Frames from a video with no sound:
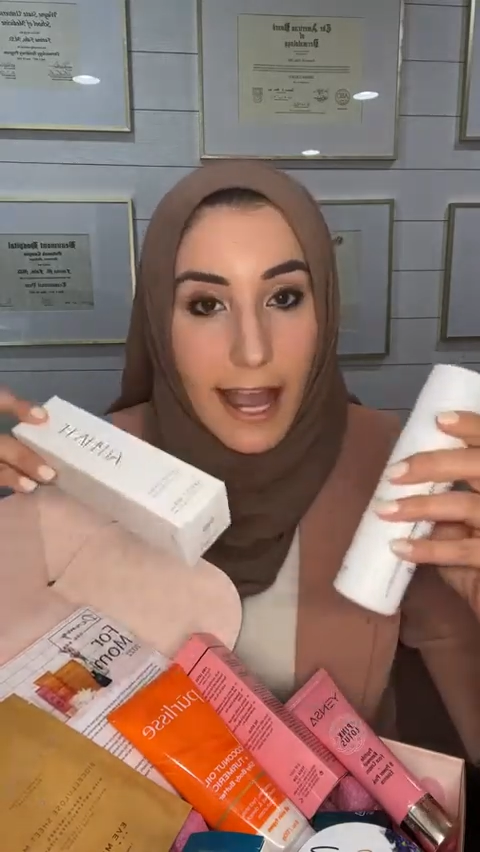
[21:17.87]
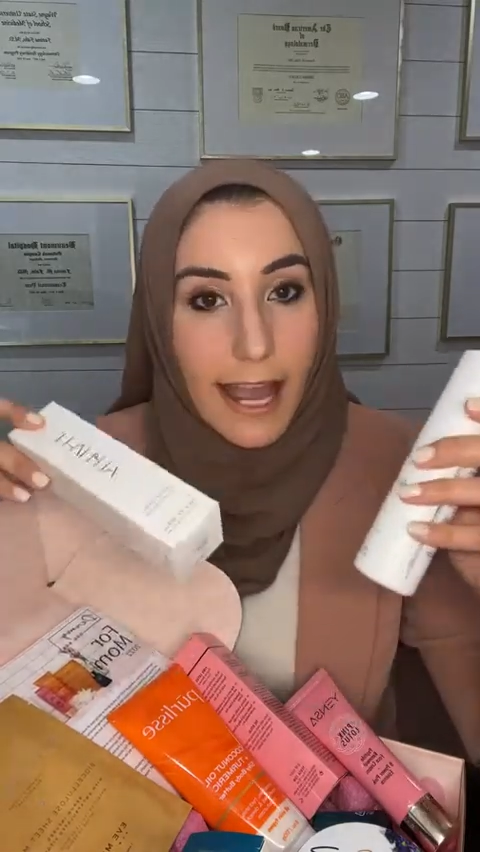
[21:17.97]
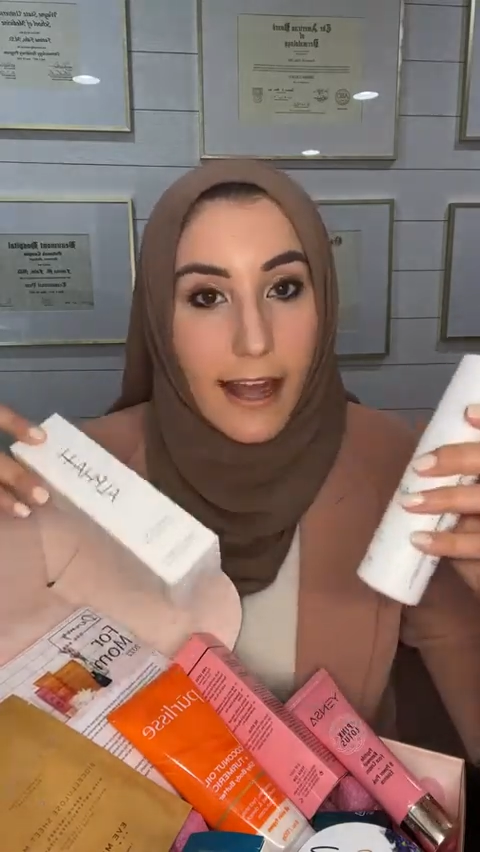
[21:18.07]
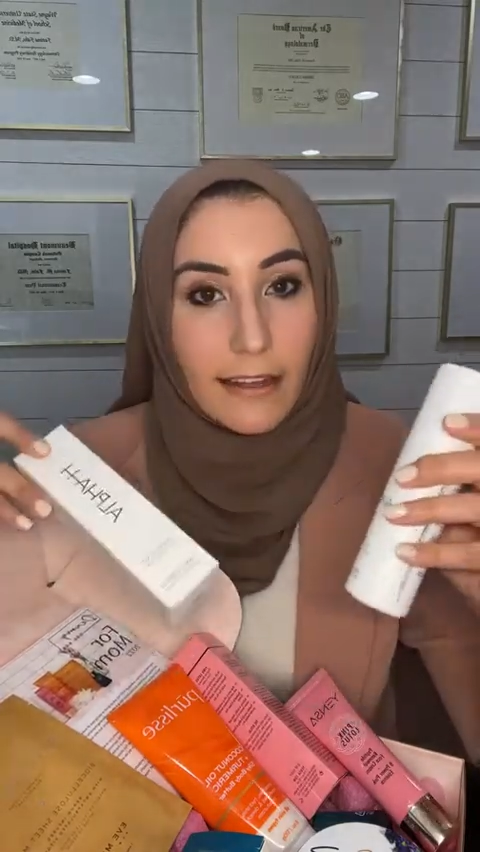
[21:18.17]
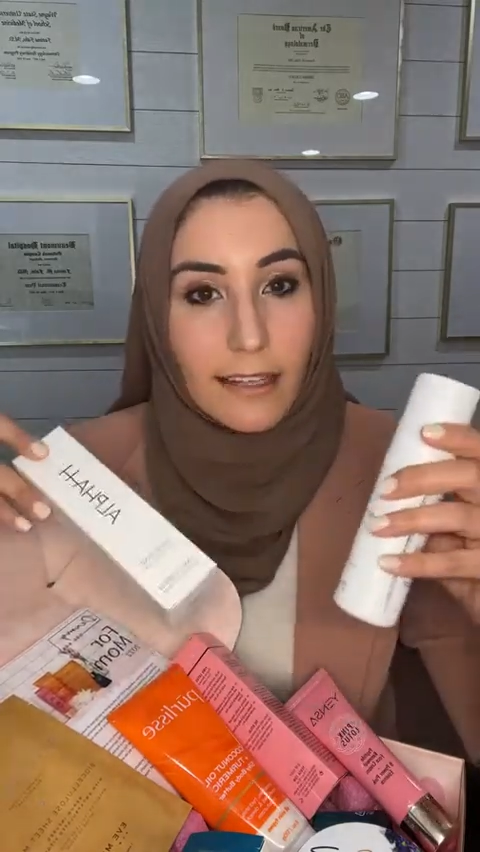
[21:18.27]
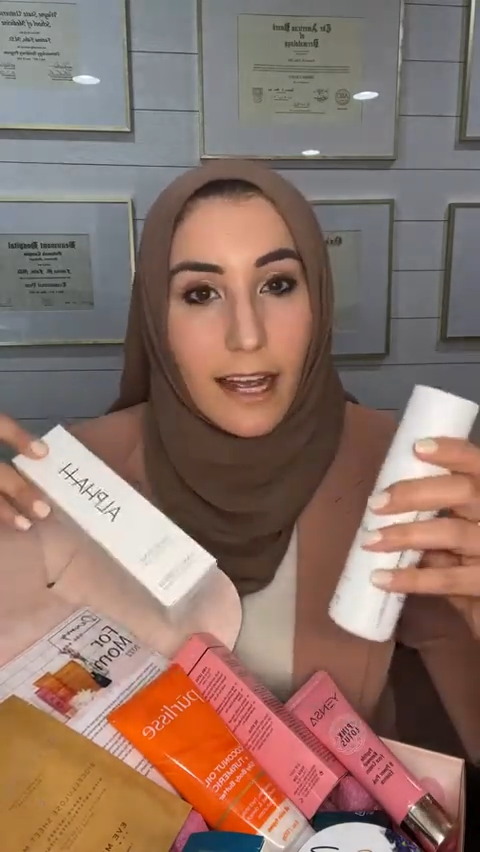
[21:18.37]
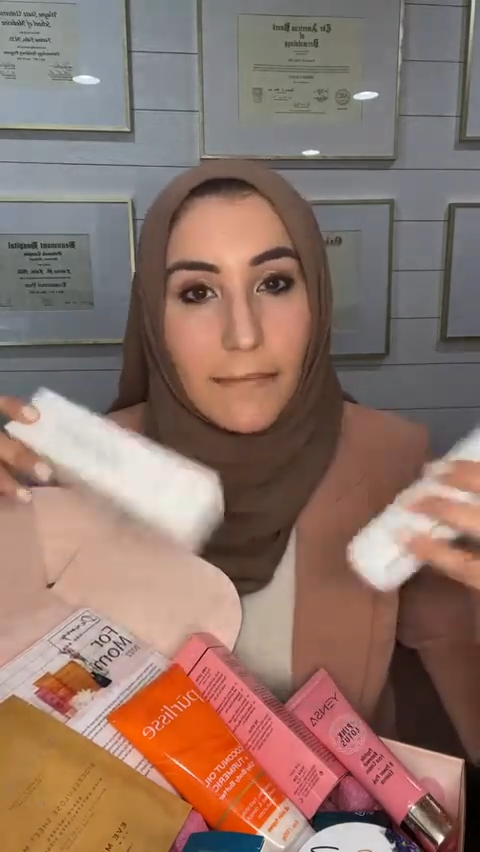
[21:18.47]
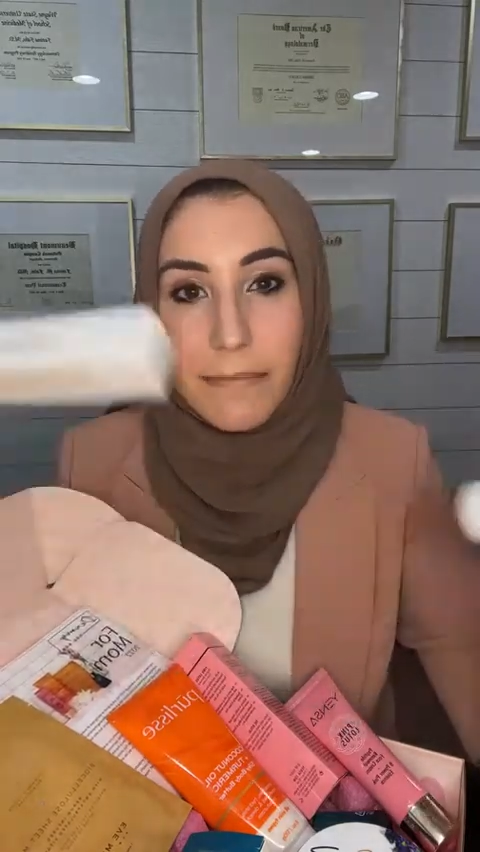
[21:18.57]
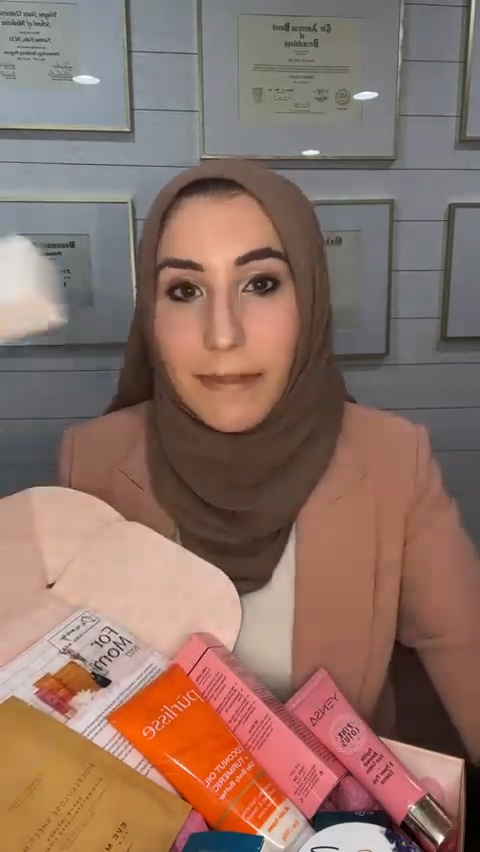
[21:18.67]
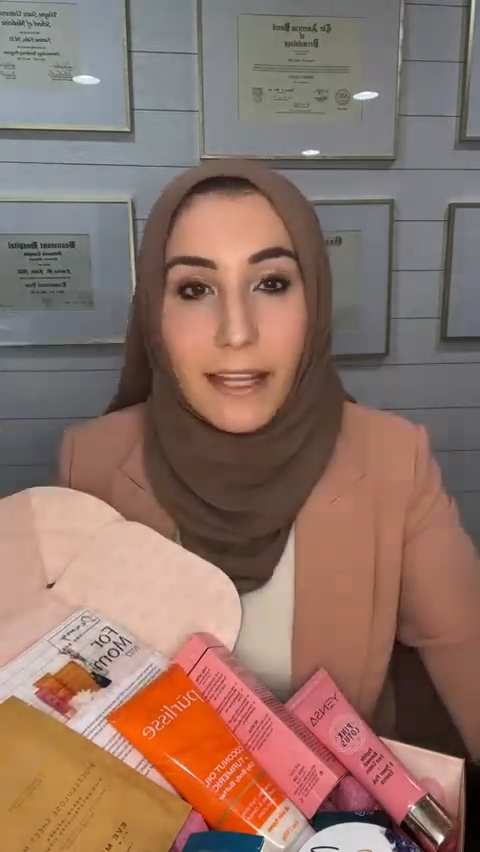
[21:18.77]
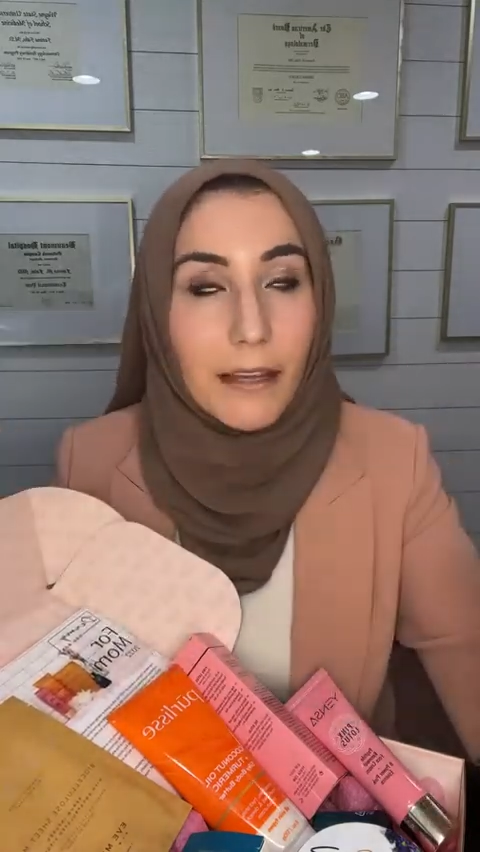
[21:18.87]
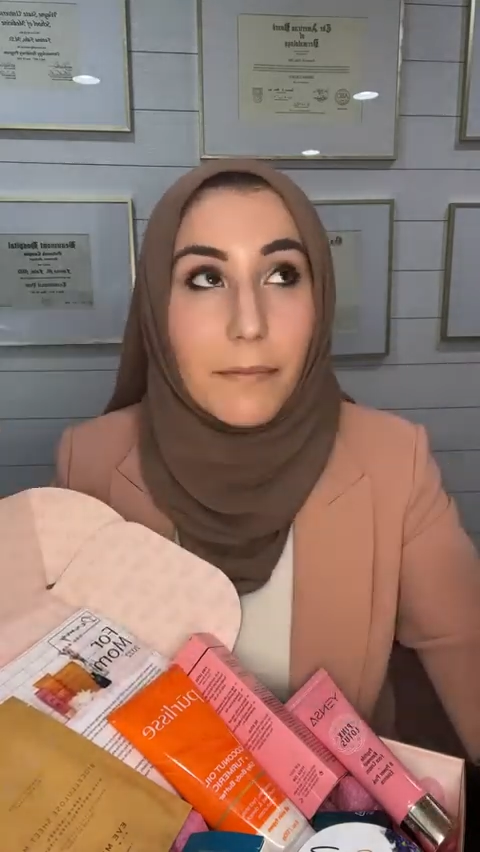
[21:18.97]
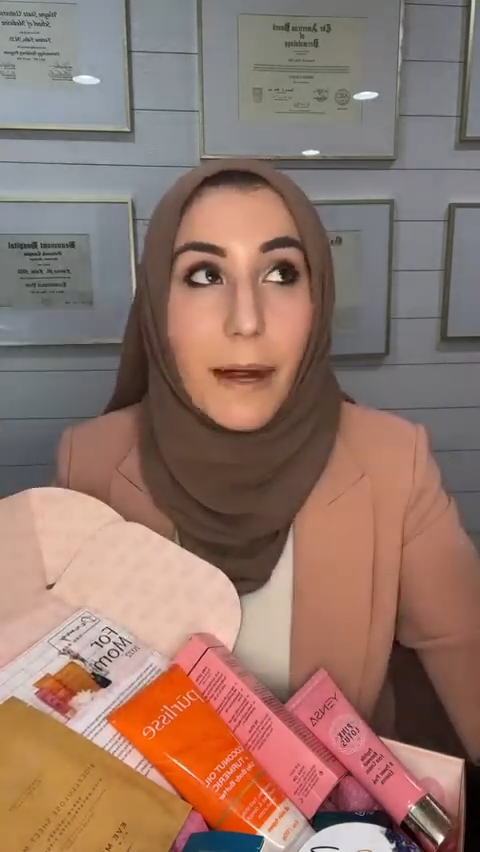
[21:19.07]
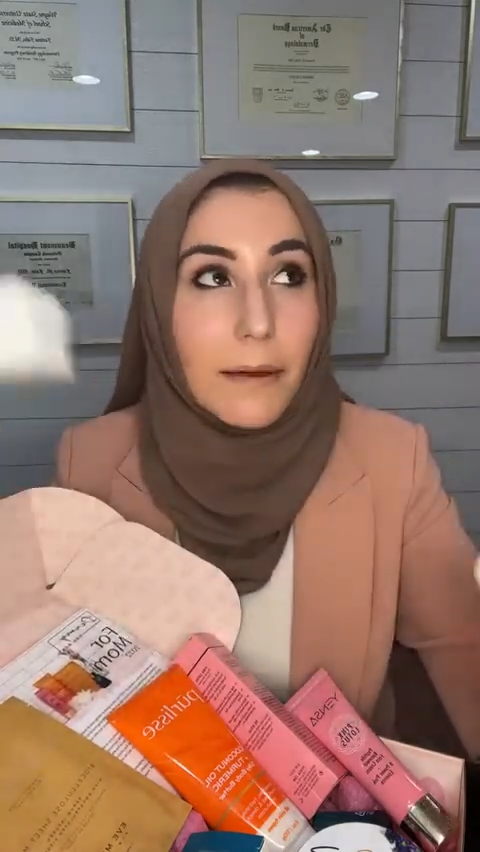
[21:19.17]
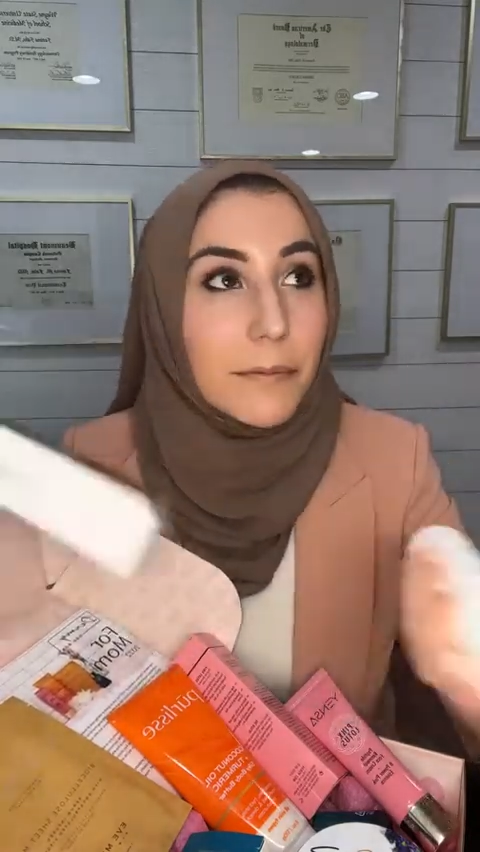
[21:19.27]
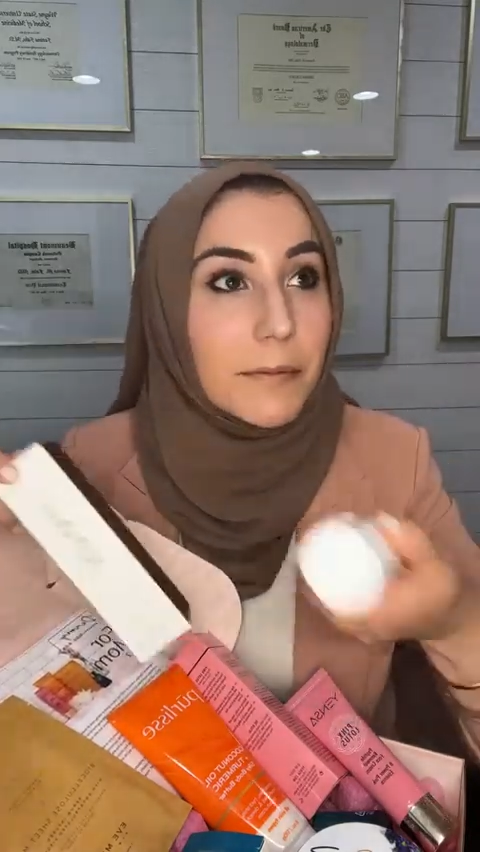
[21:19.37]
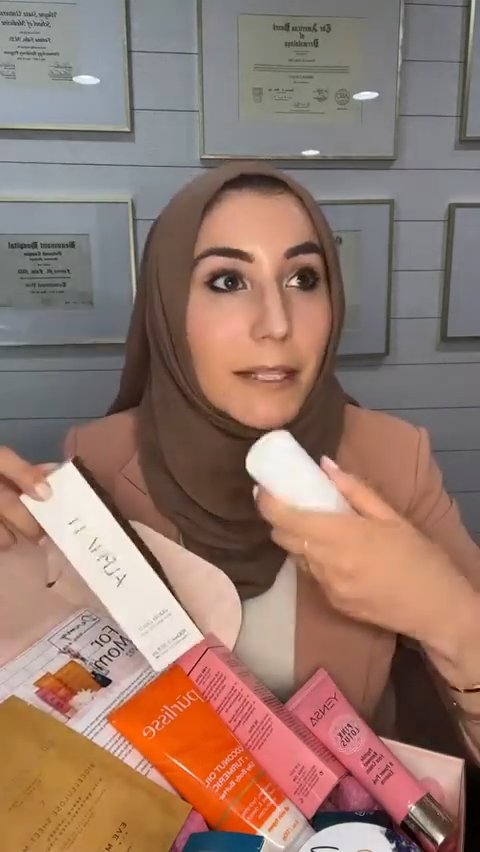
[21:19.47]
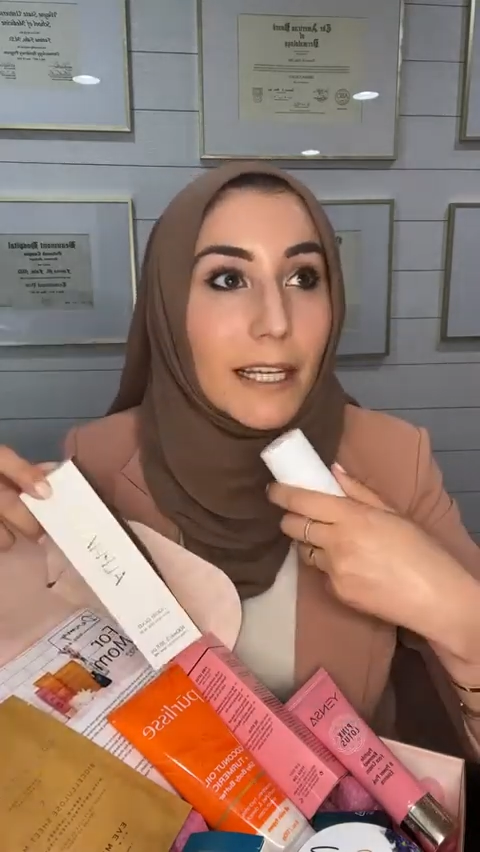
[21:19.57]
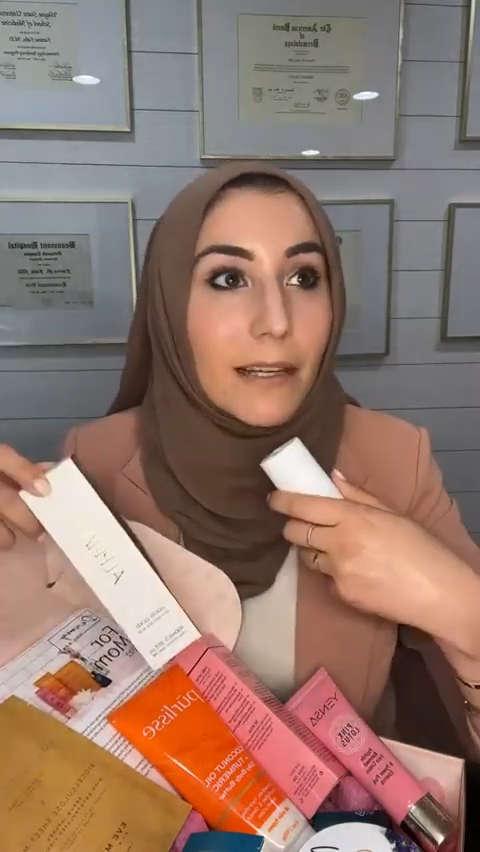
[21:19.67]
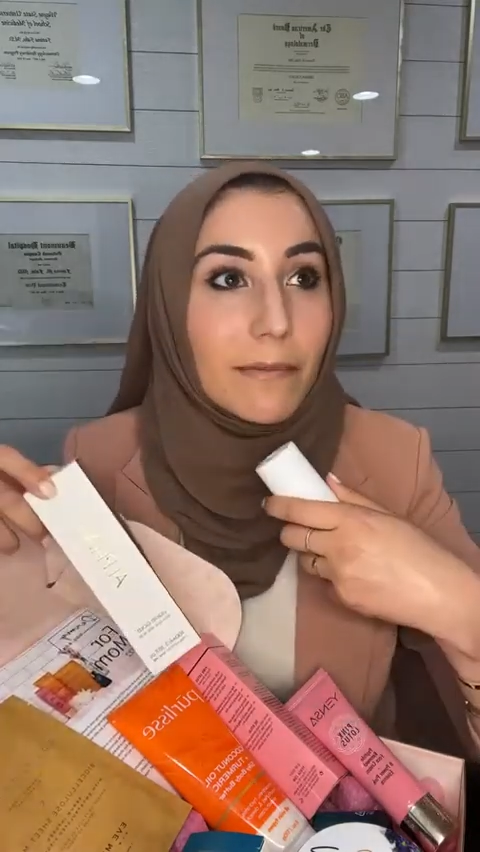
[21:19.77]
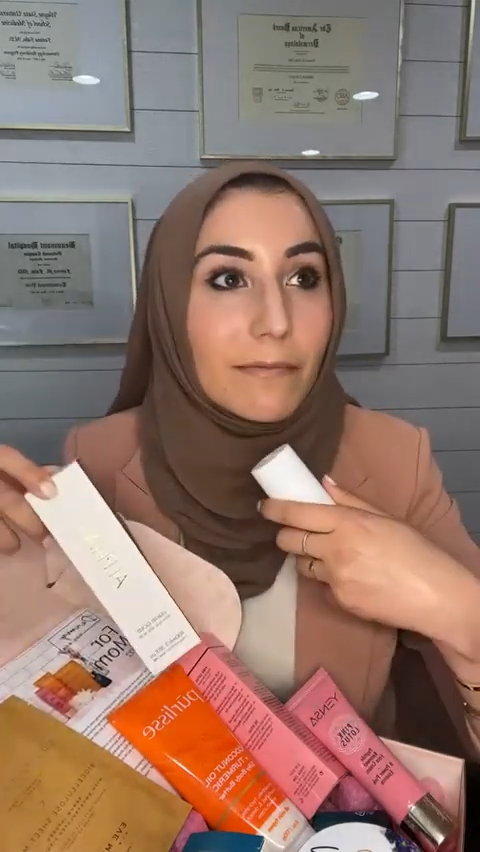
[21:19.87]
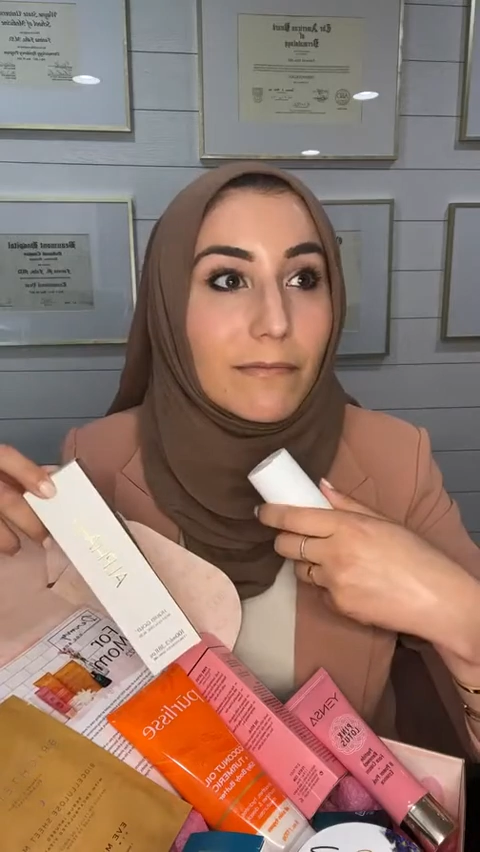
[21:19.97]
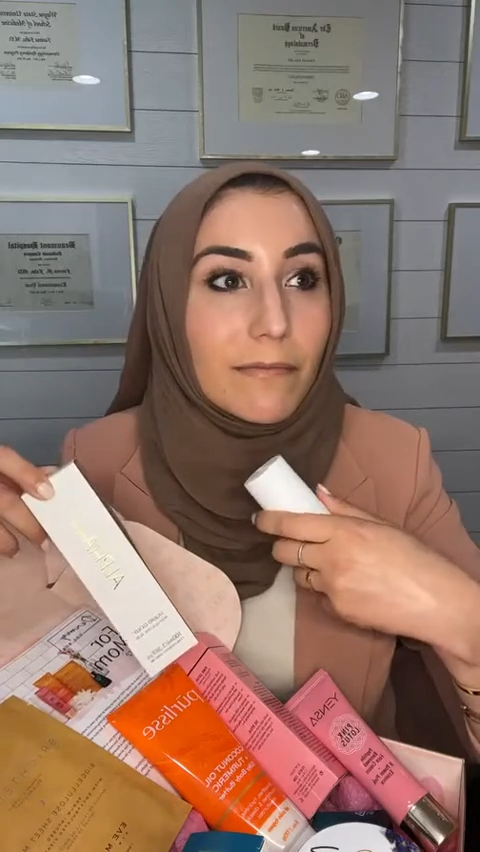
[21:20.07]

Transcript: And I think probably